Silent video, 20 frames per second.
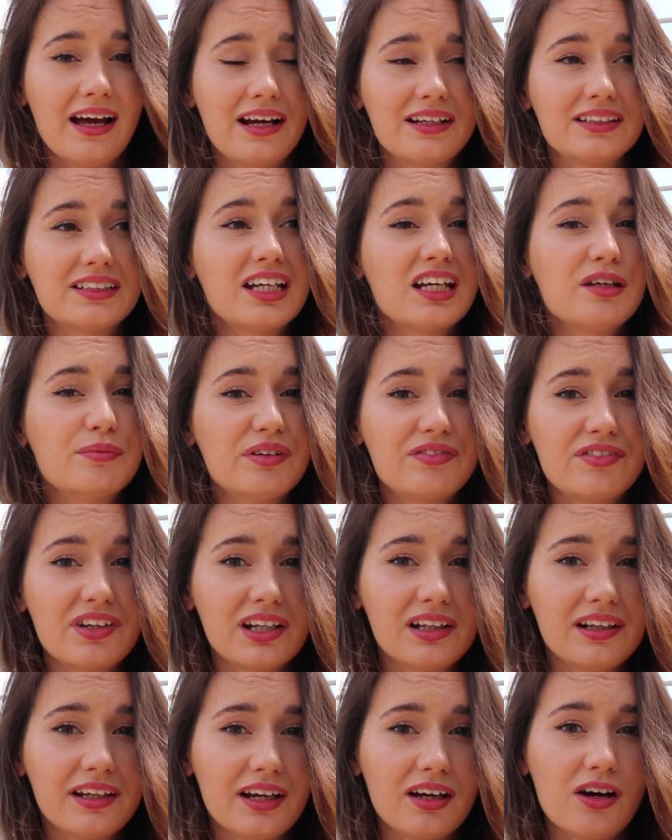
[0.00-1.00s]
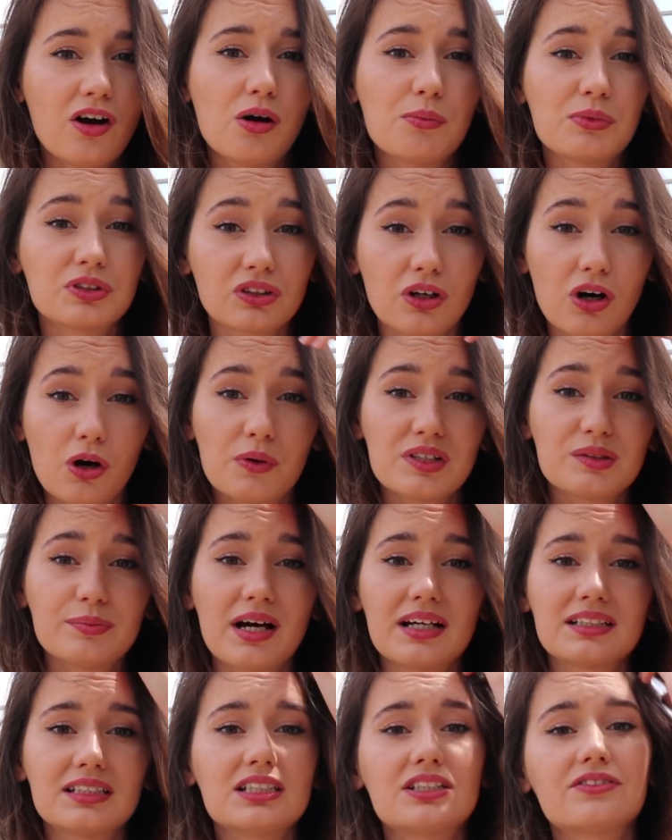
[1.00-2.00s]
and hemophilia almost always
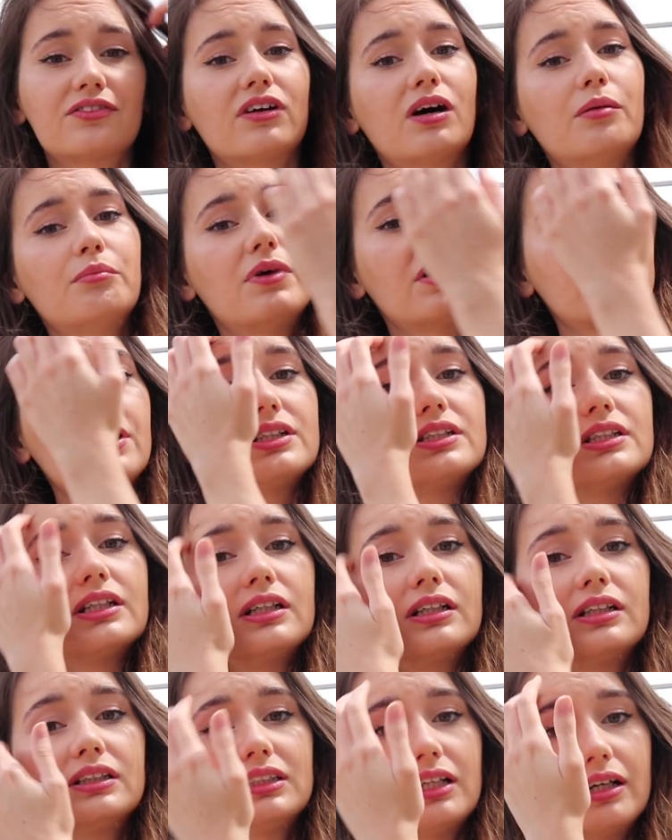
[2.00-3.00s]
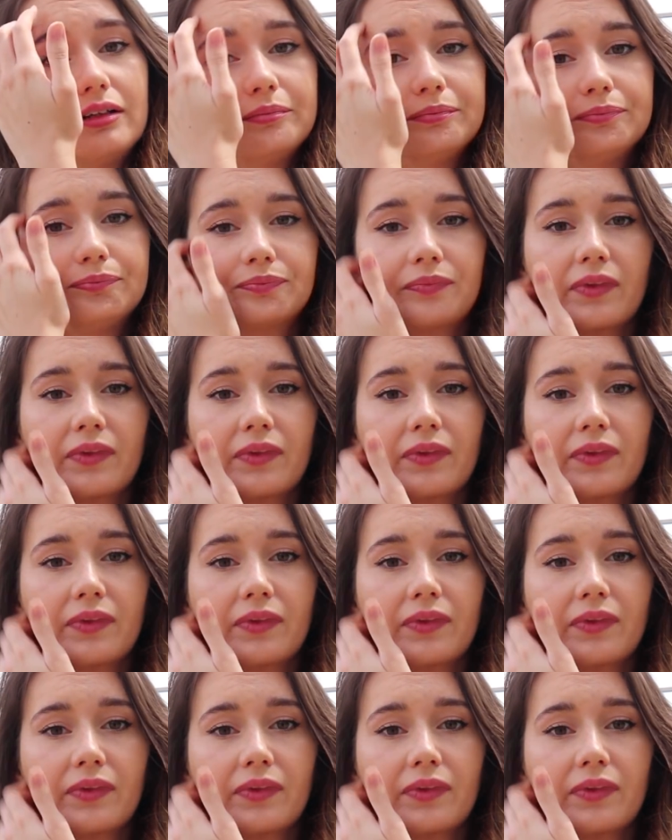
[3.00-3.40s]
passes from mother to son.